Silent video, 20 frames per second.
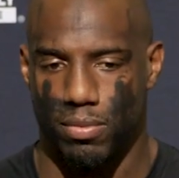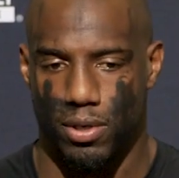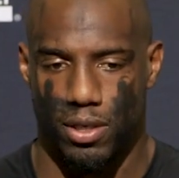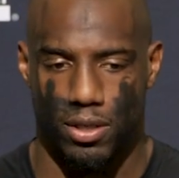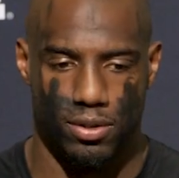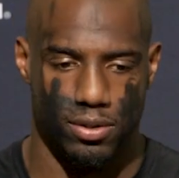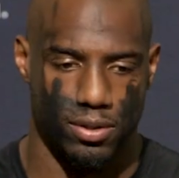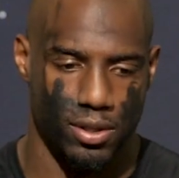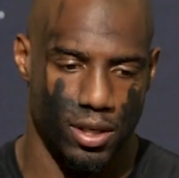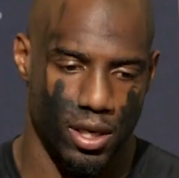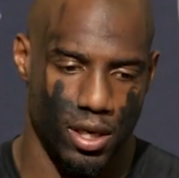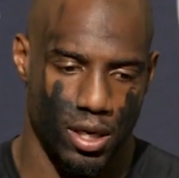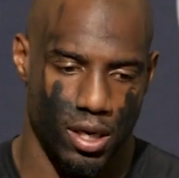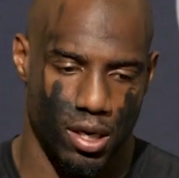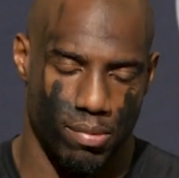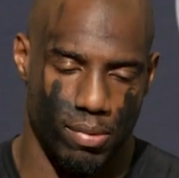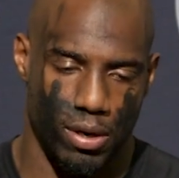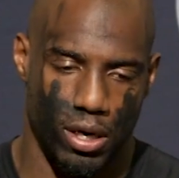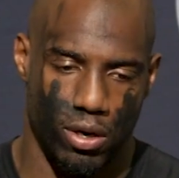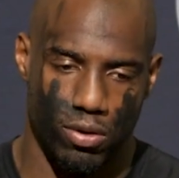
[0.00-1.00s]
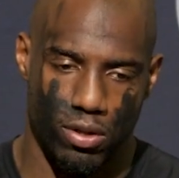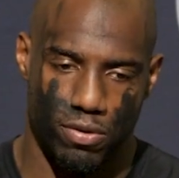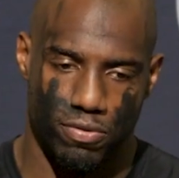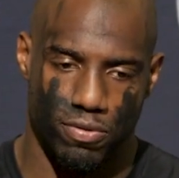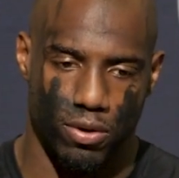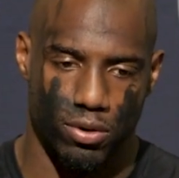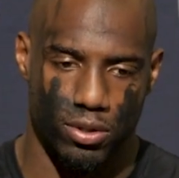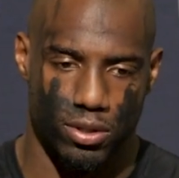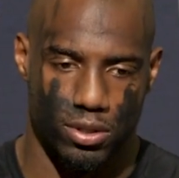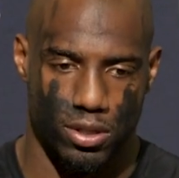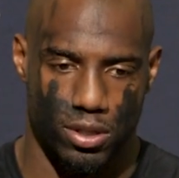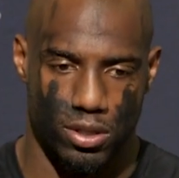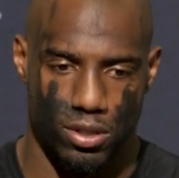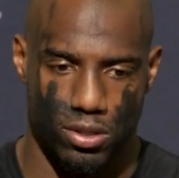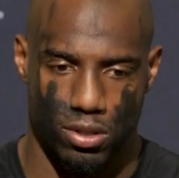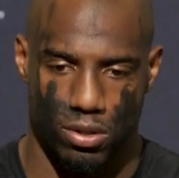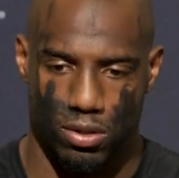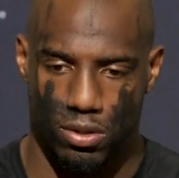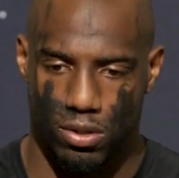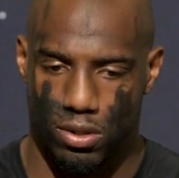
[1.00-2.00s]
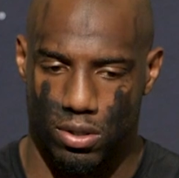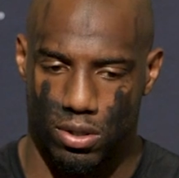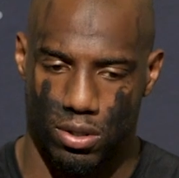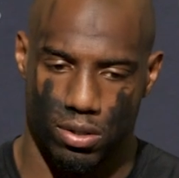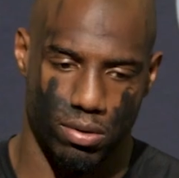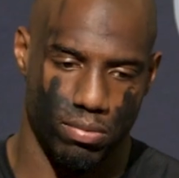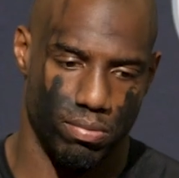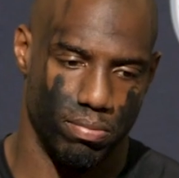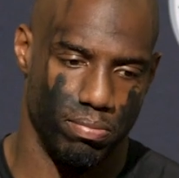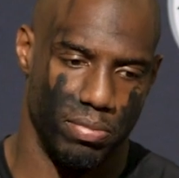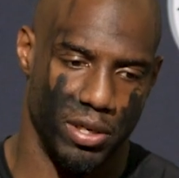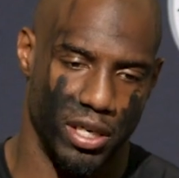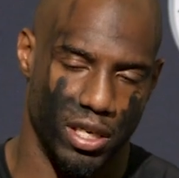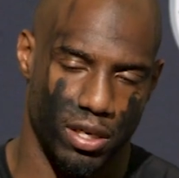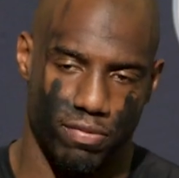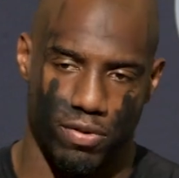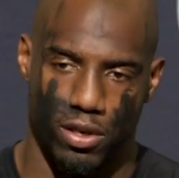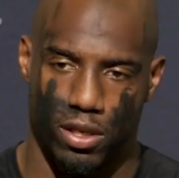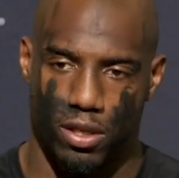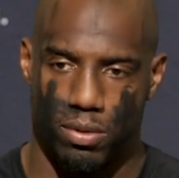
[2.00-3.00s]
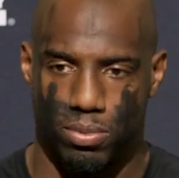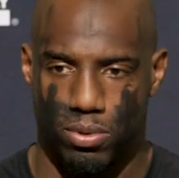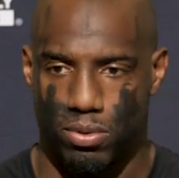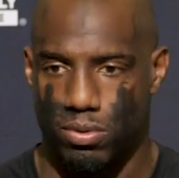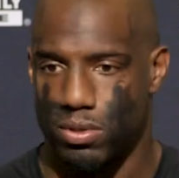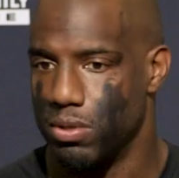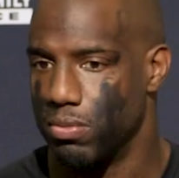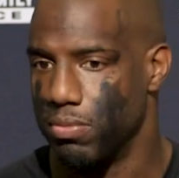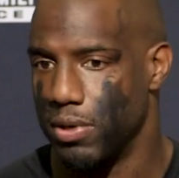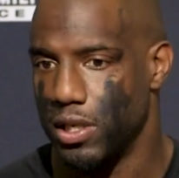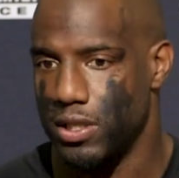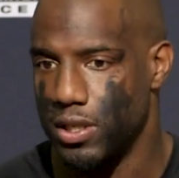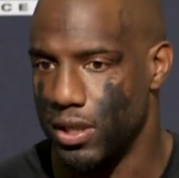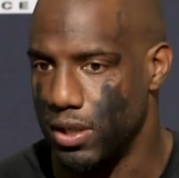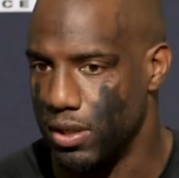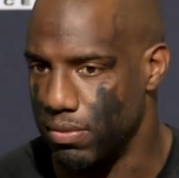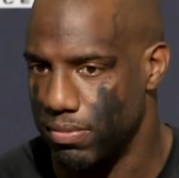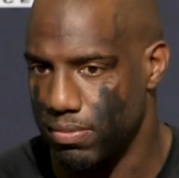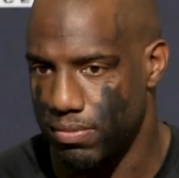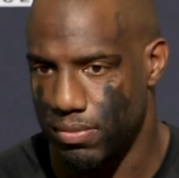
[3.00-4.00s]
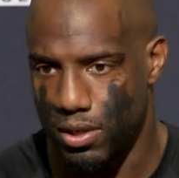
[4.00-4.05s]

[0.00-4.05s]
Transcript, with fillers: My only focus is on being available to my team.